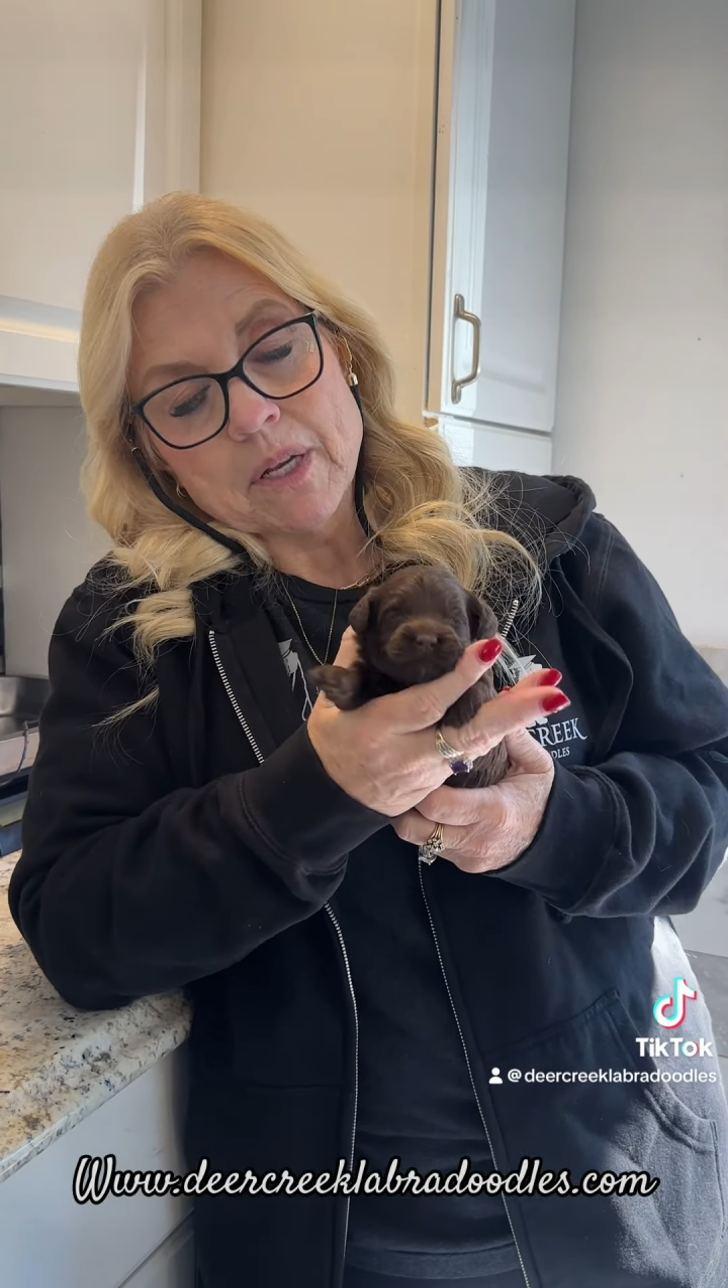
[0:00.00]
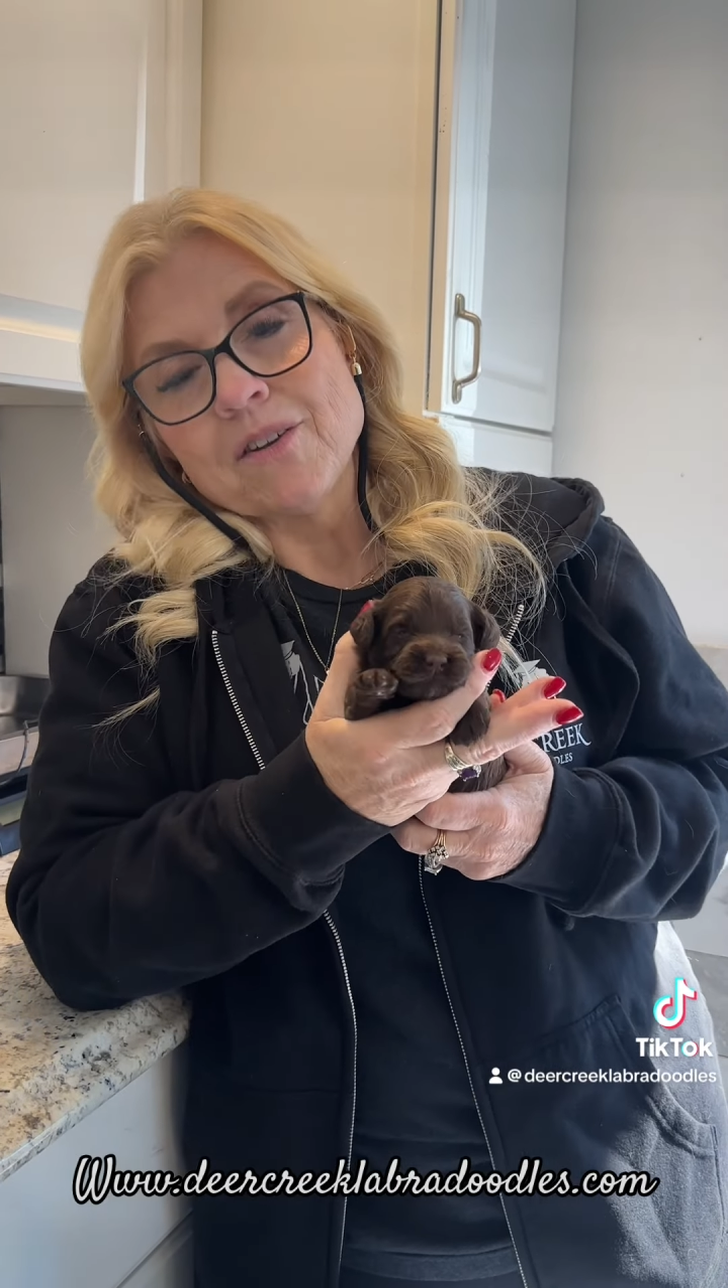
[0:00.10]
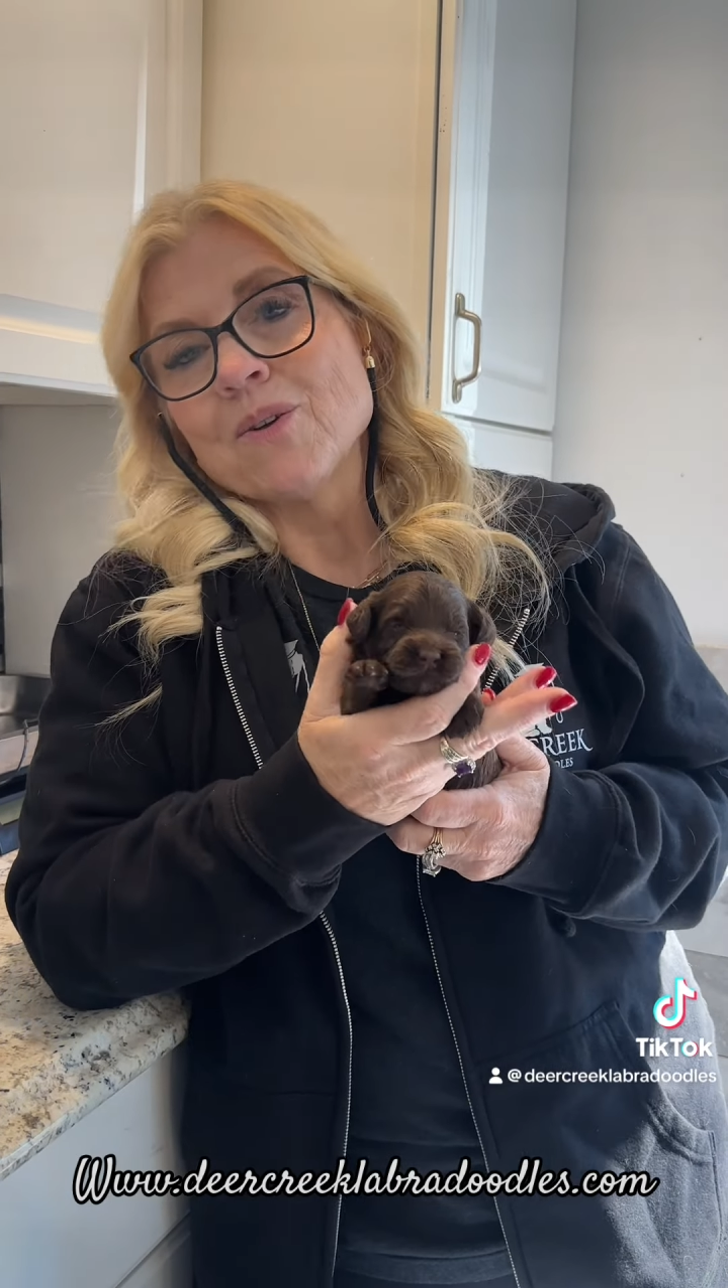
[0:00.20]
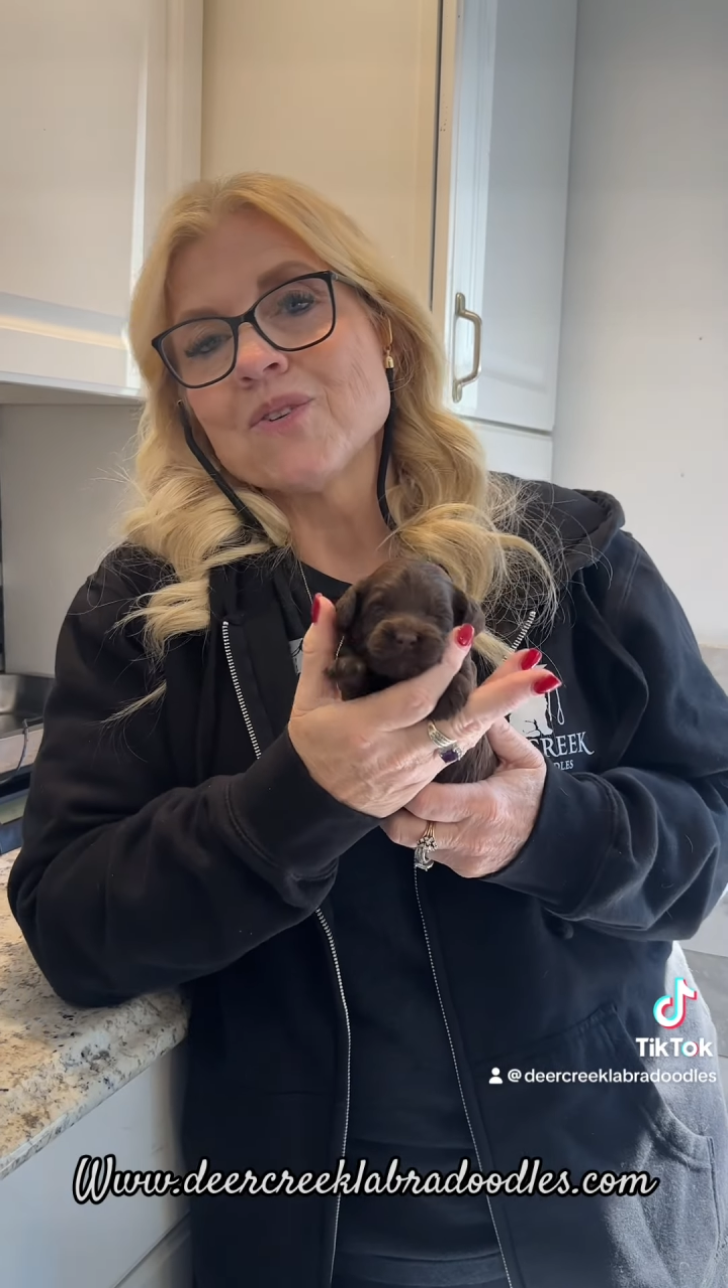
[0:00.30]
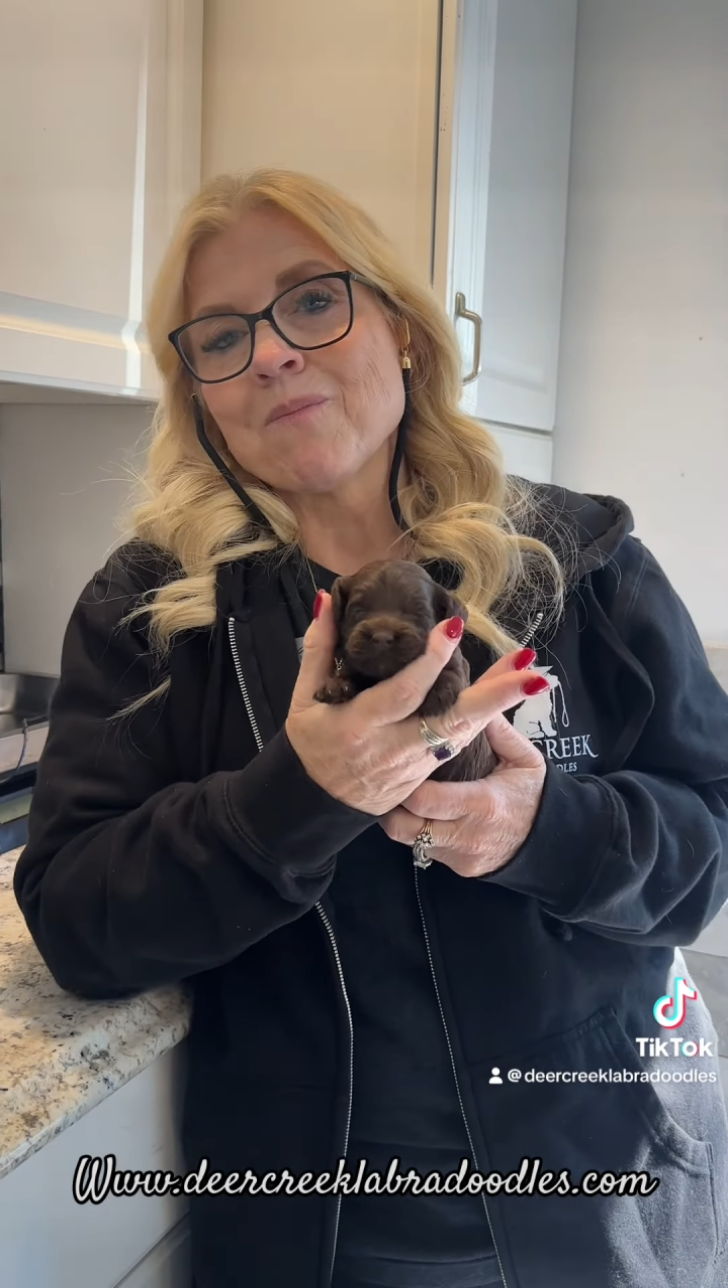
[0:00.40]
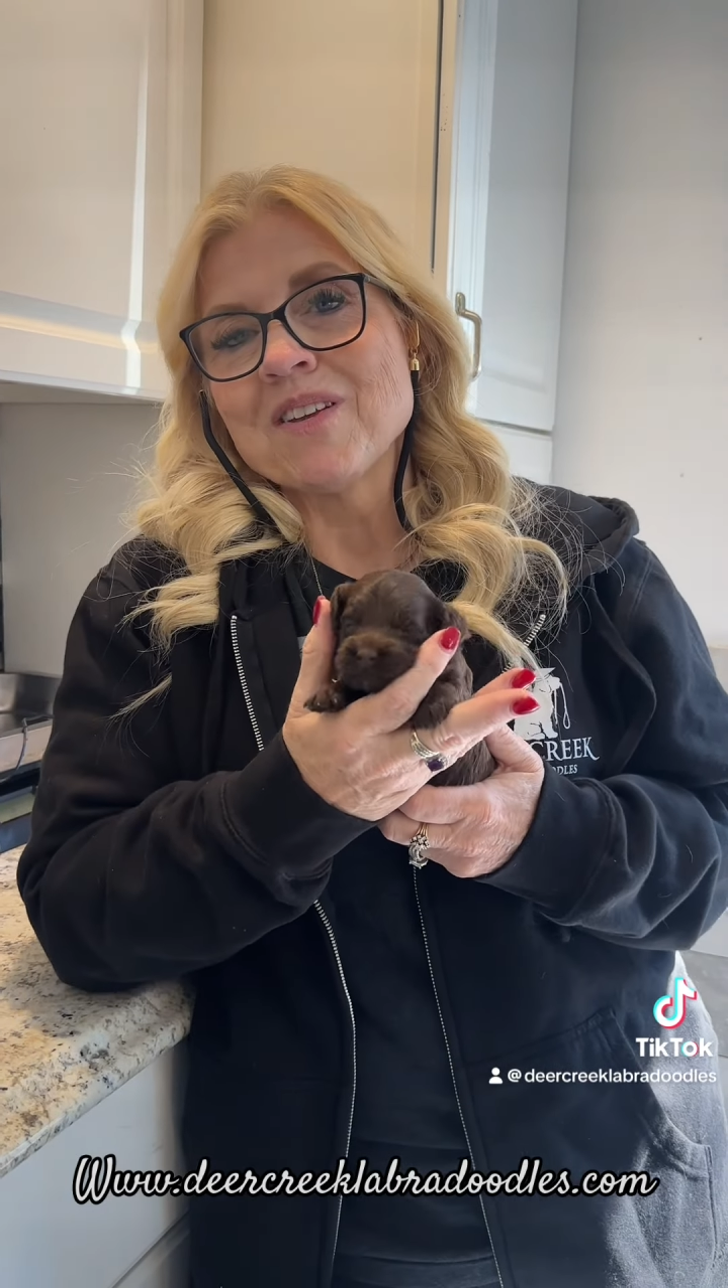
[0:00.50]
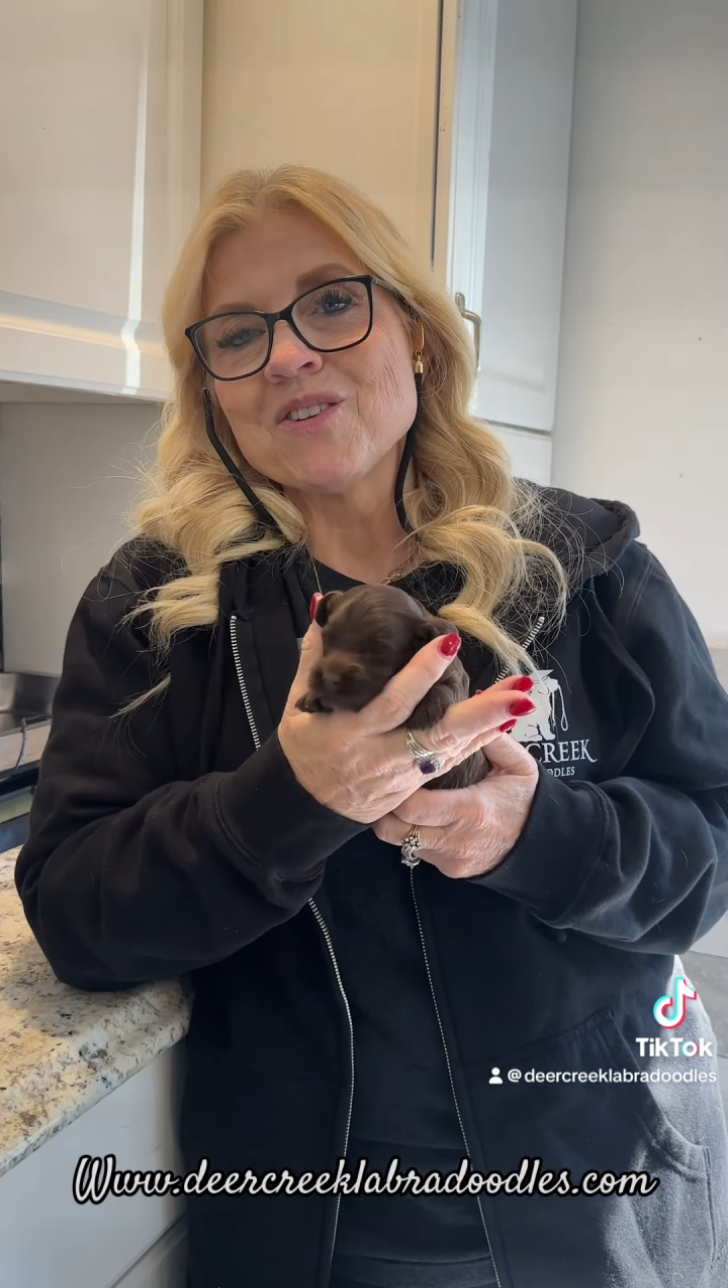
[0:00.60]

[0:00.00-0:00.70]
do something